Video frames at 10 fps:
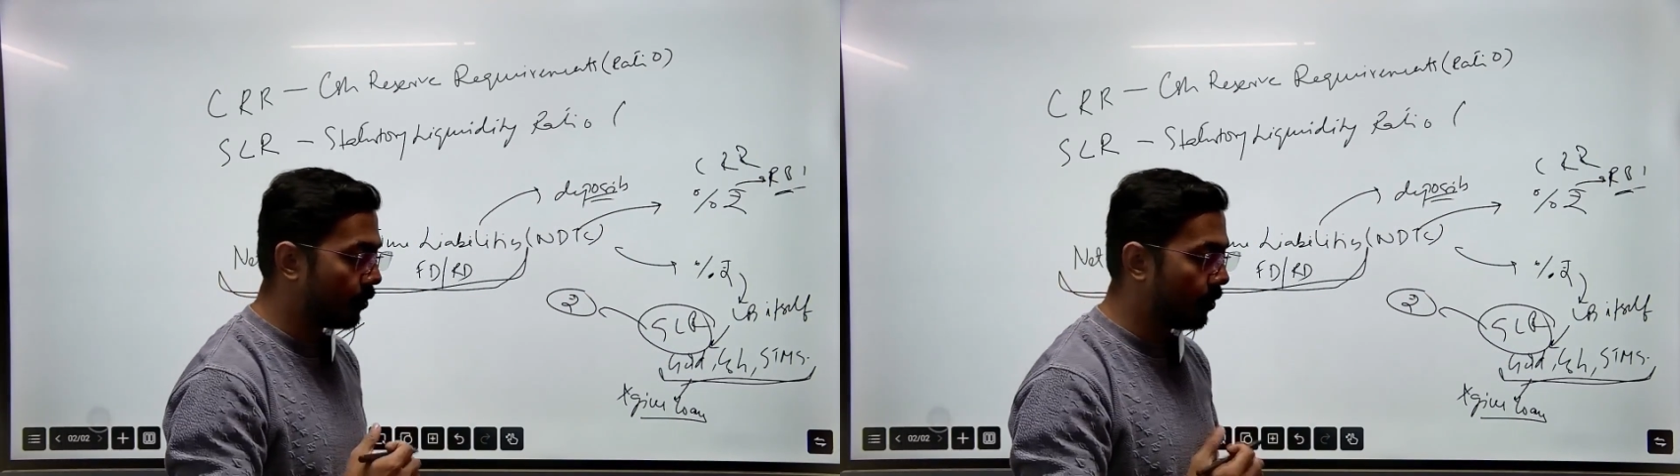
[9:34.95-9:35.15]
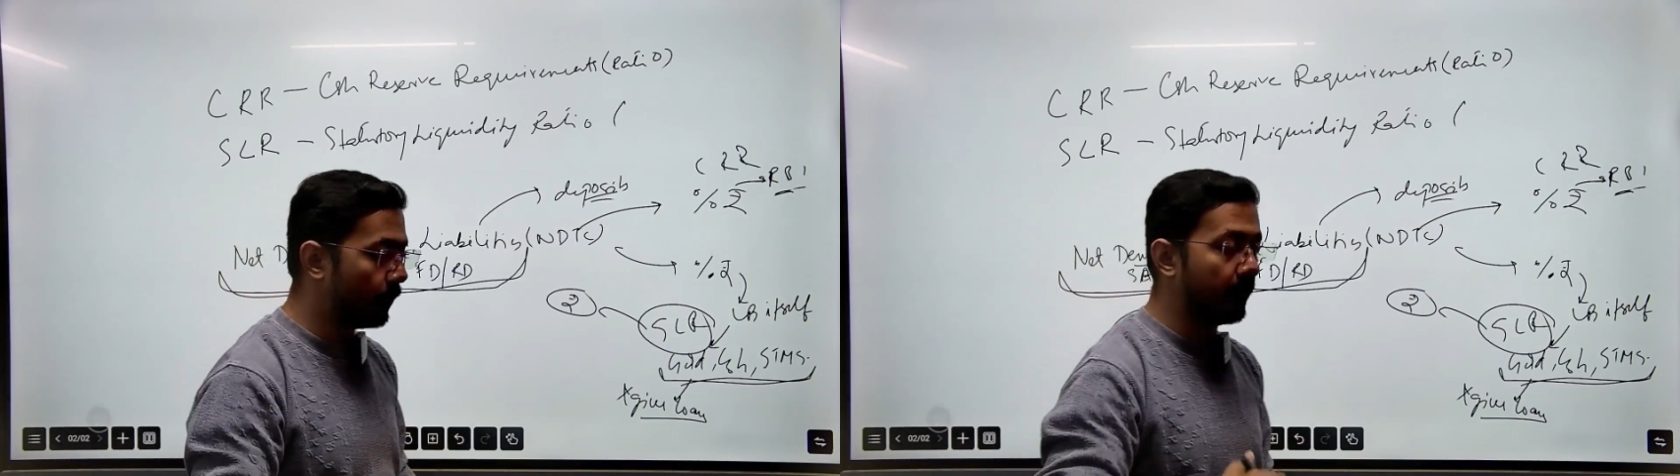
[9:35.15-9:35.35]

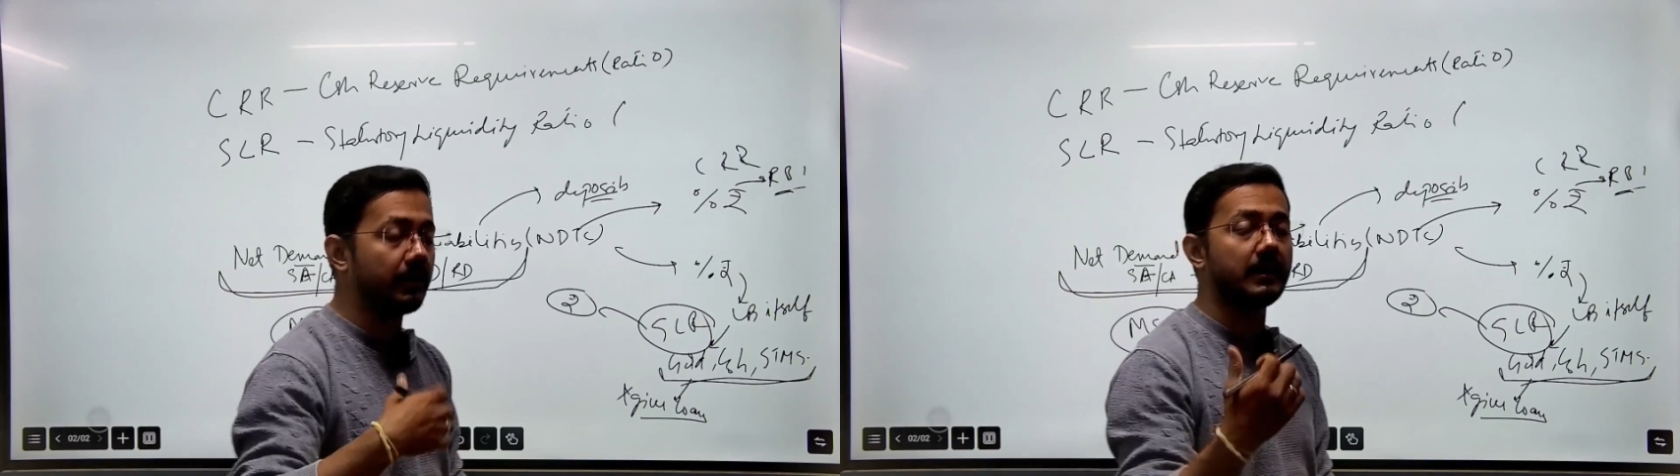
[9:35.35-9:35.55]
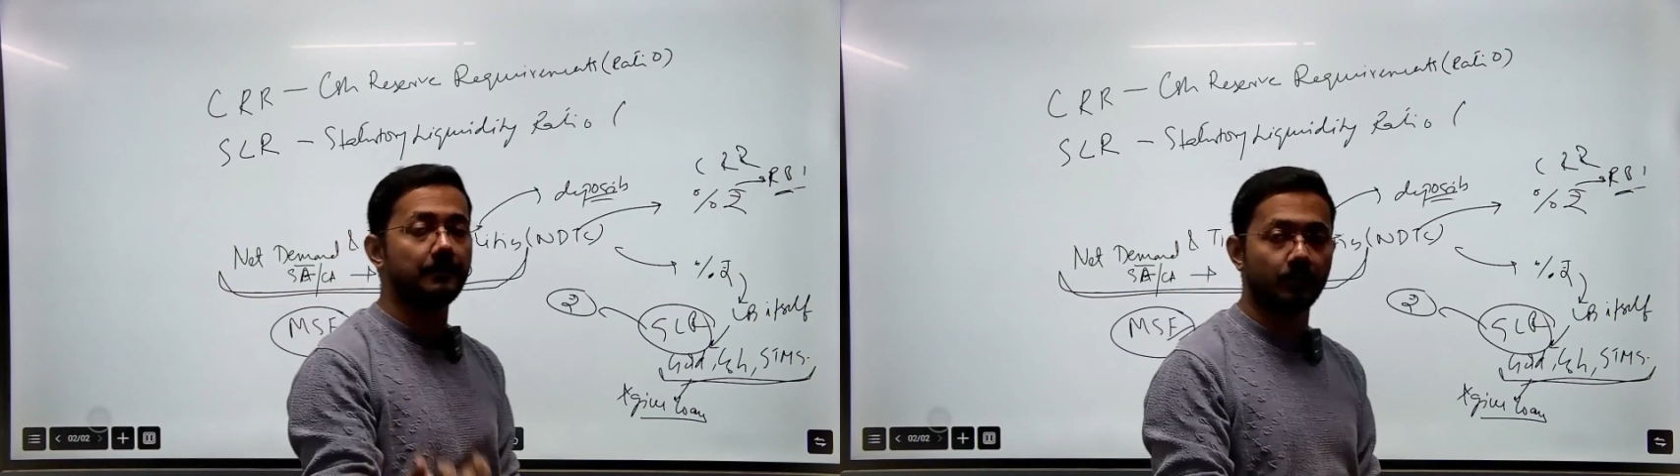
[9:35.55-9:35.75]

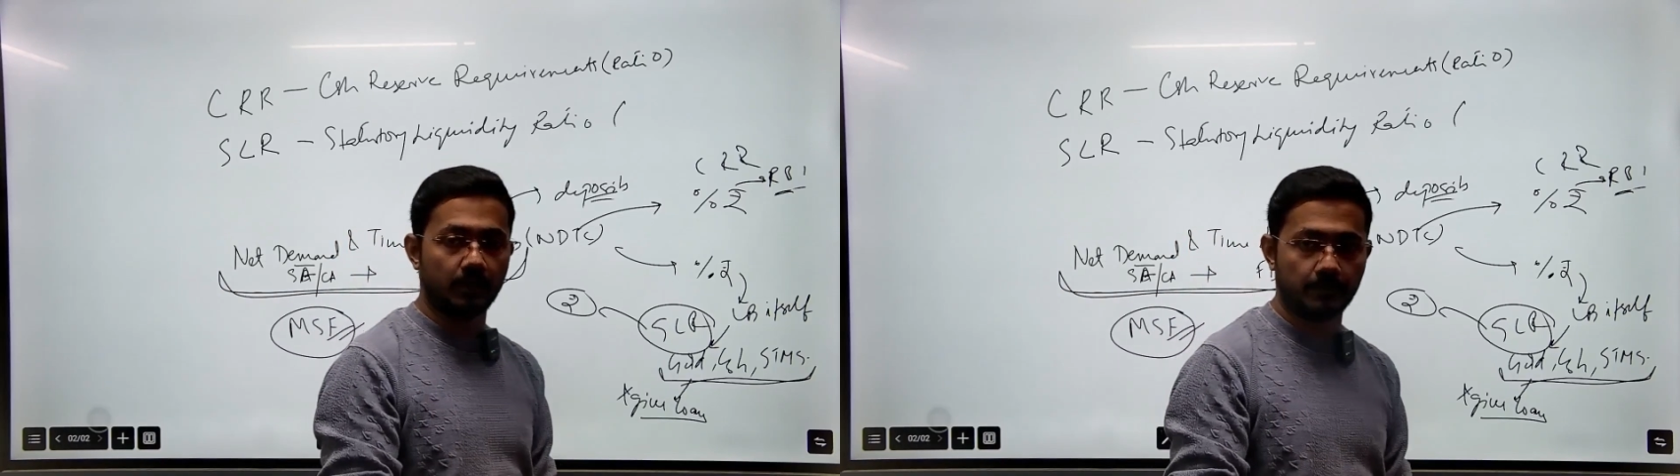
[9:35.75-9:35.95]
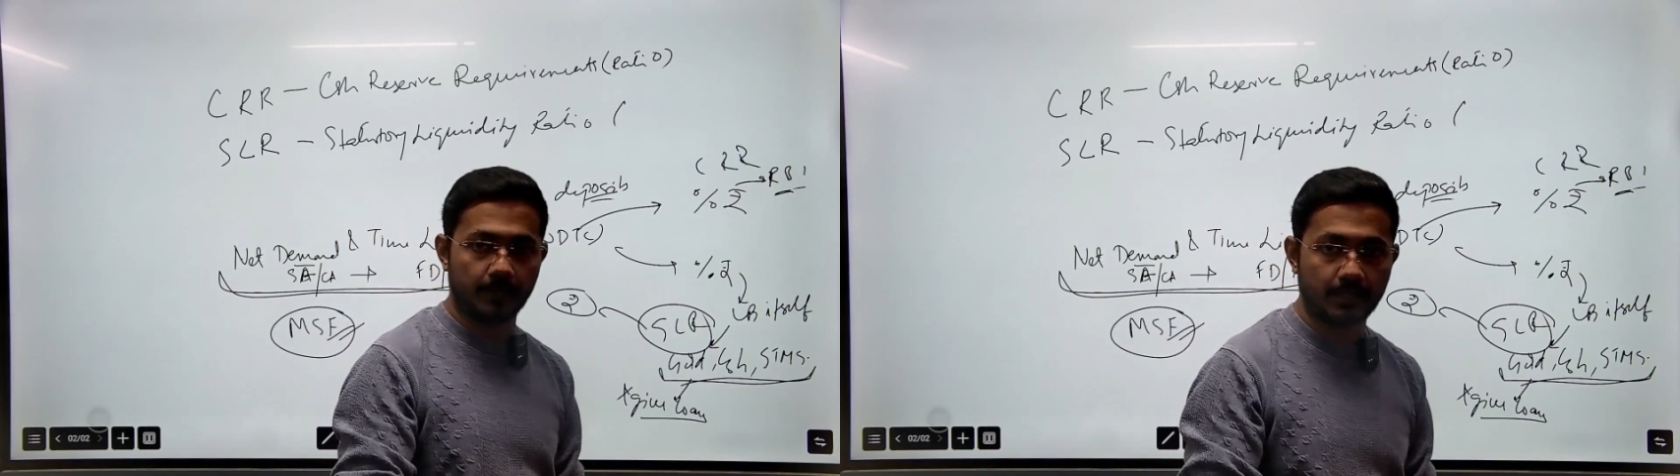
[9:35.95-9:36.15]
over repo
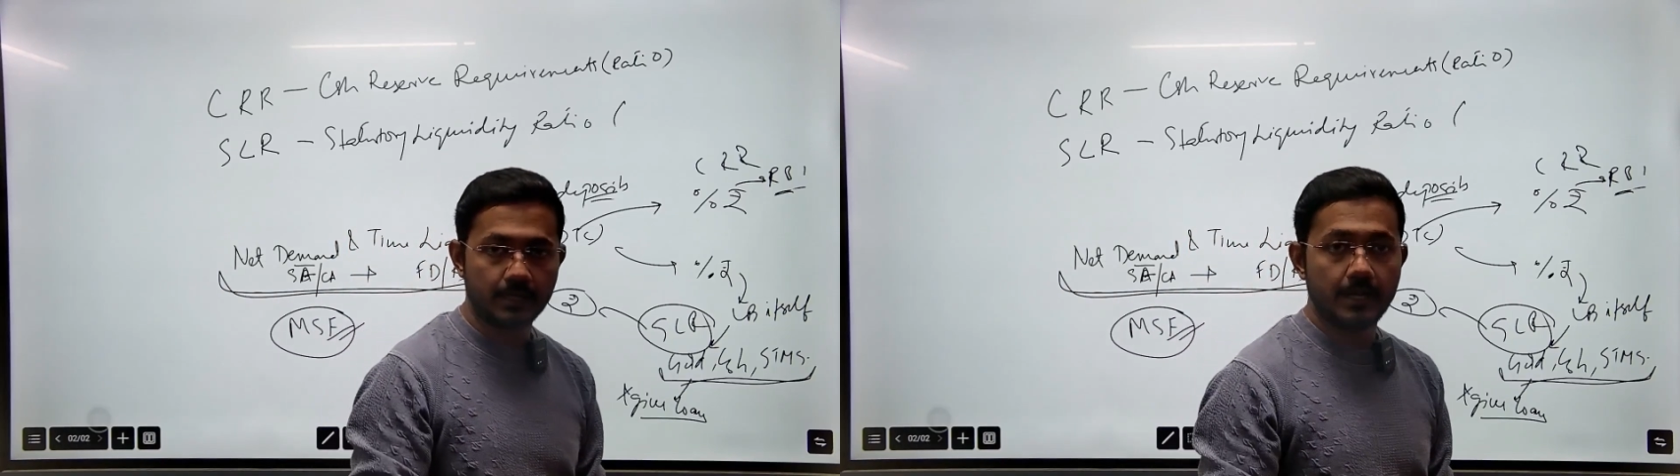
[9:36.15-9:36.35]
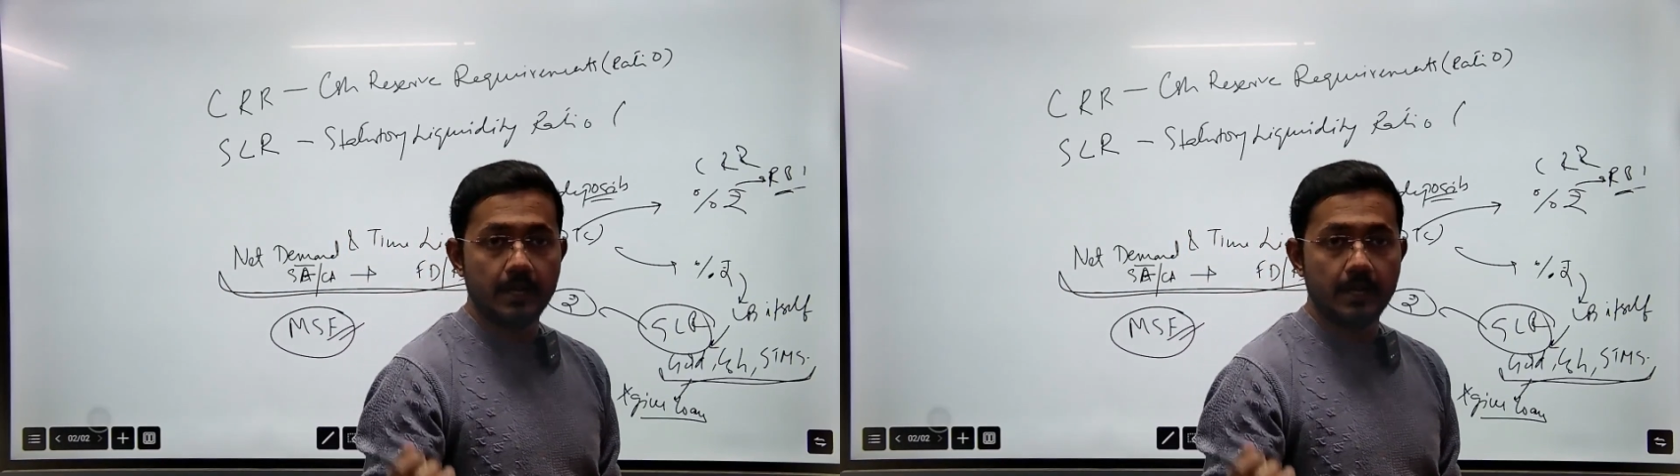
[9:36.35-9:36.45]
limit